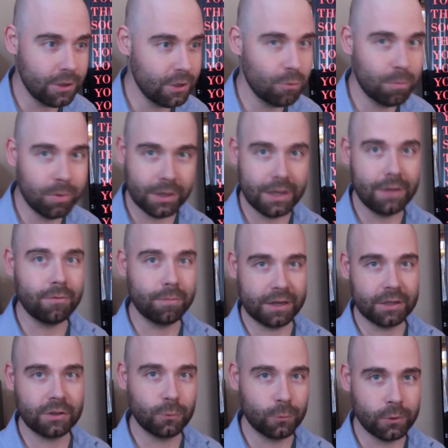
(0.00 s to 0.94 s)
that you believe
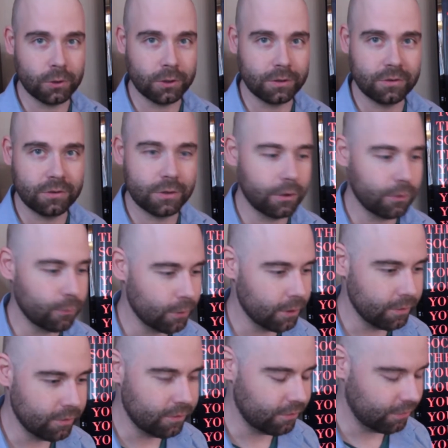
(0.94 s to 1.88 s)
about the world. So in other
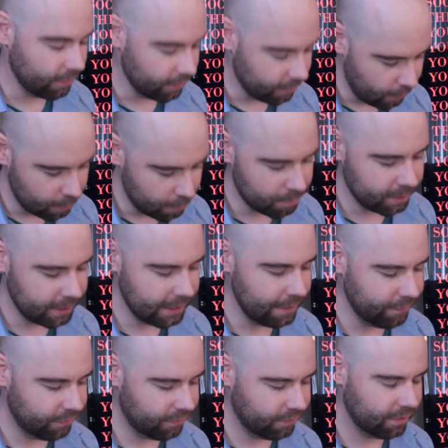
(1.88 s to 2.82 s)
words, your own
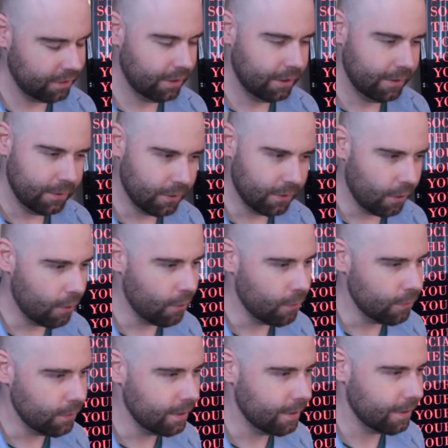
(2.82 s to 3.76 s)
beliefs, your
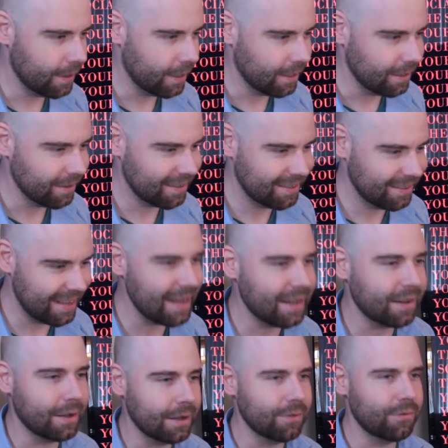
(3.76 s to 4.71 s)
own
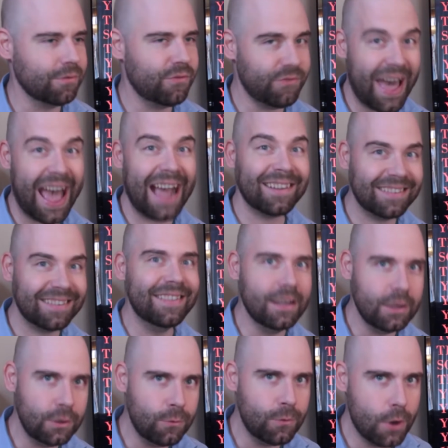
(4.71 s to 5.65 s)
set of facts that you